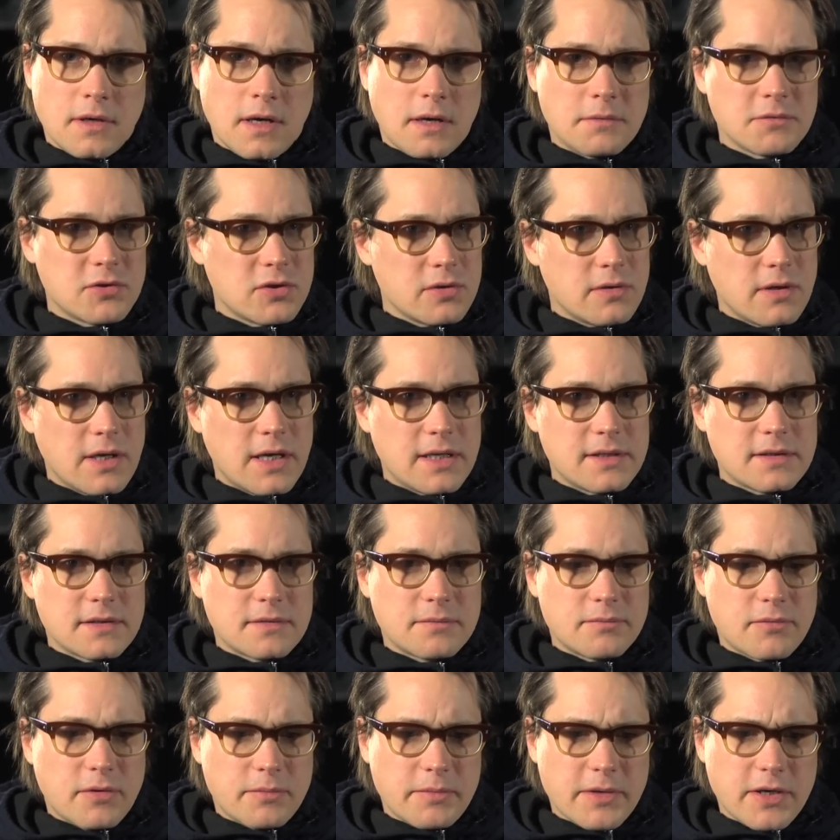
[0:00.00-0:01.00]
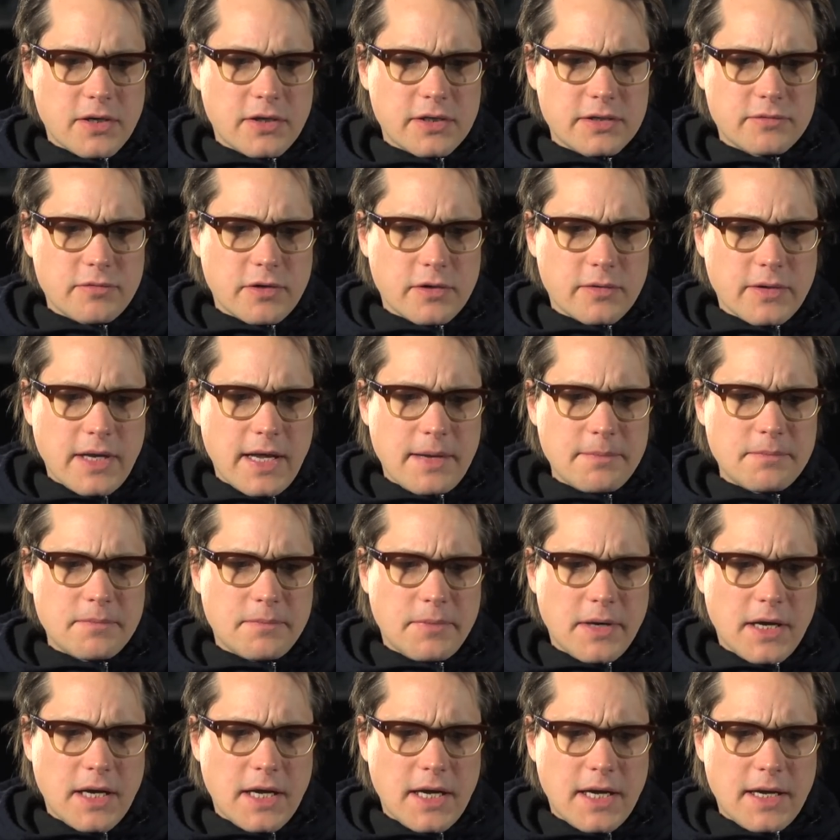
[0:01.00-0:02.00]
I'm sure that's probably not his real name,
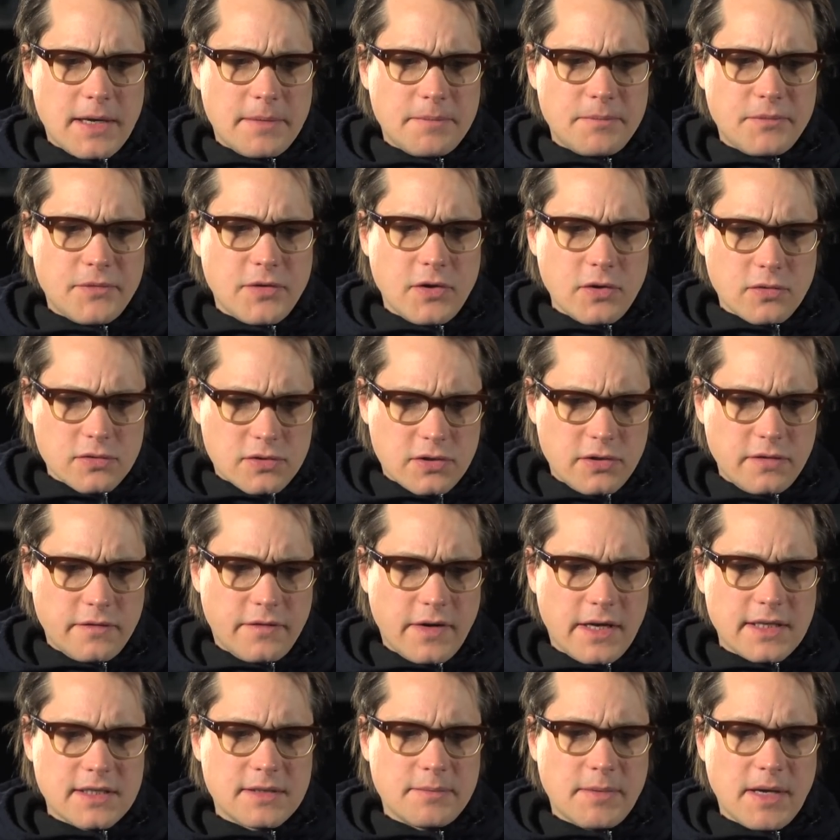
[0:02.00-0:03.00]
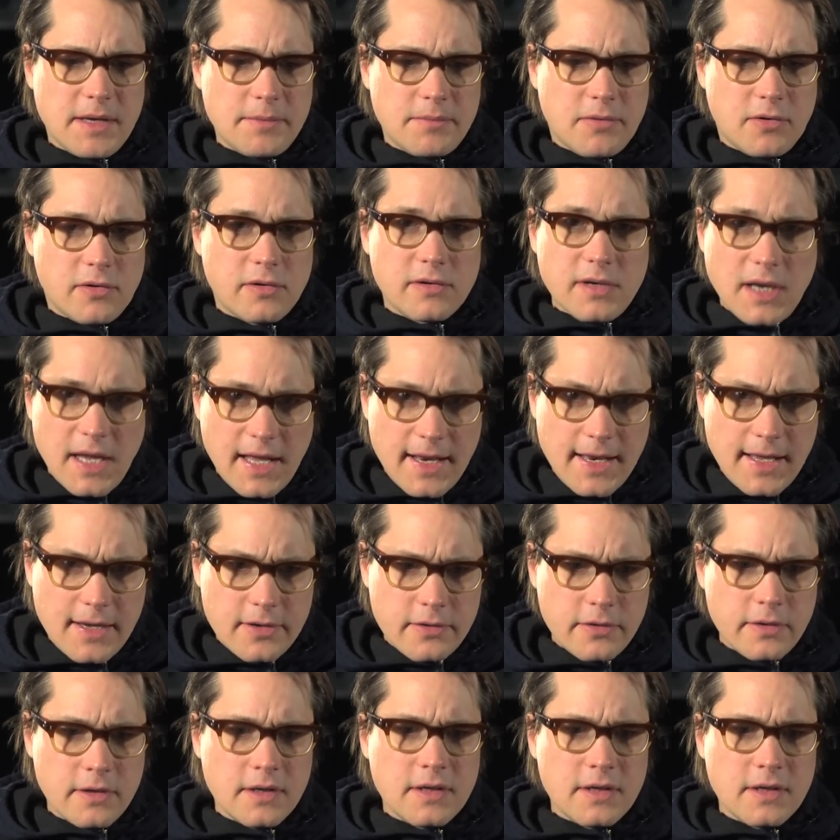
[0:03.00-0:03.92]
but "You're Too Fat to Make Porn." Hello.